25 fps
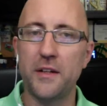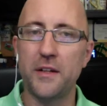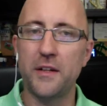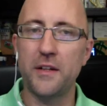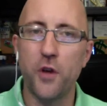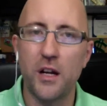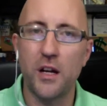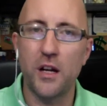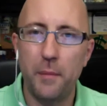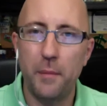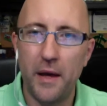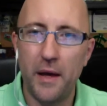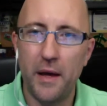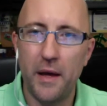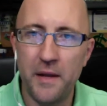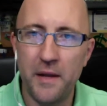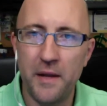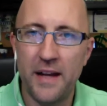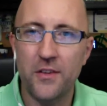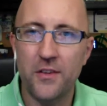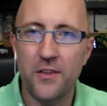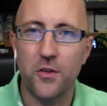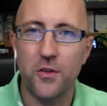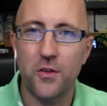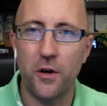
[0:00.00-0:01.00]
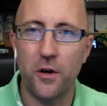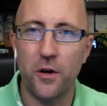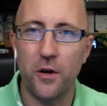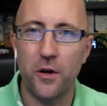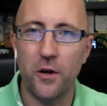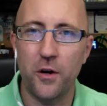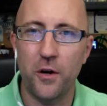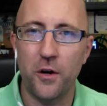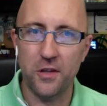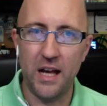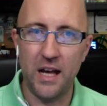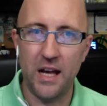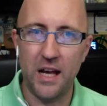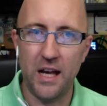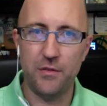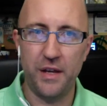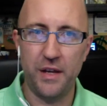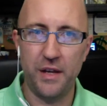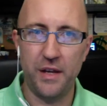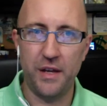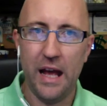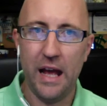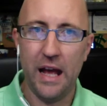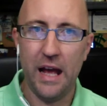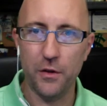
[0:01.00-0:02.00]
about our next live event
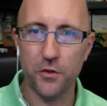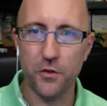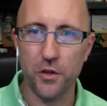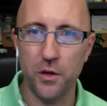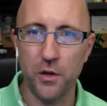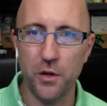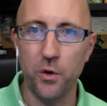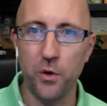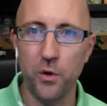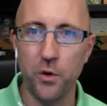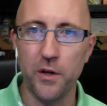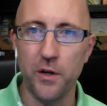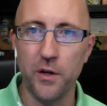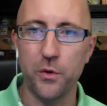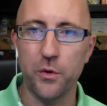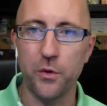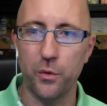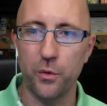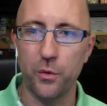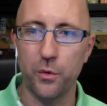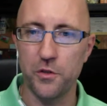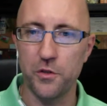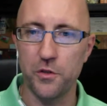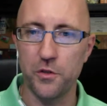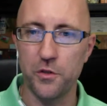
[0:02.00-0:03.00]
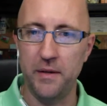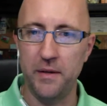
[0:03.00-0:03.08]
and how it's going to work, or would you like me to do